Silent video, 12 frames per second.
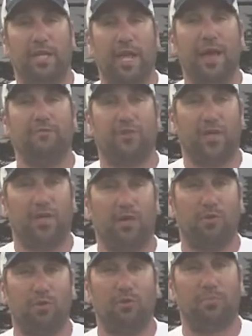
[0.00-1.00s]
And after getting
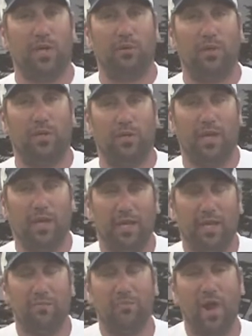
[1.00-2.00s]
a real big one
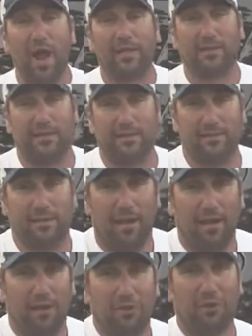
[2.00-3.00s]
in practice,
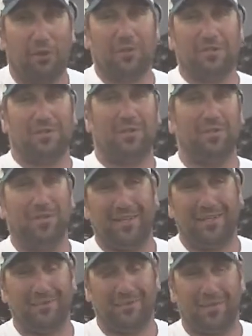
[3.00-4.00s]
it was a little
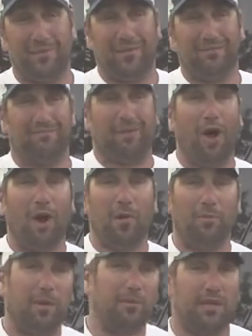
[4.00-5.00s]
bit
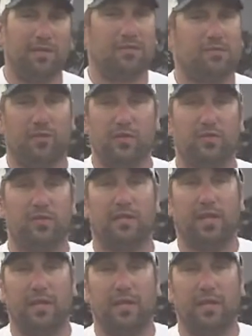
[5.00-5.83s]
hard. But I mean, that's just fishing, and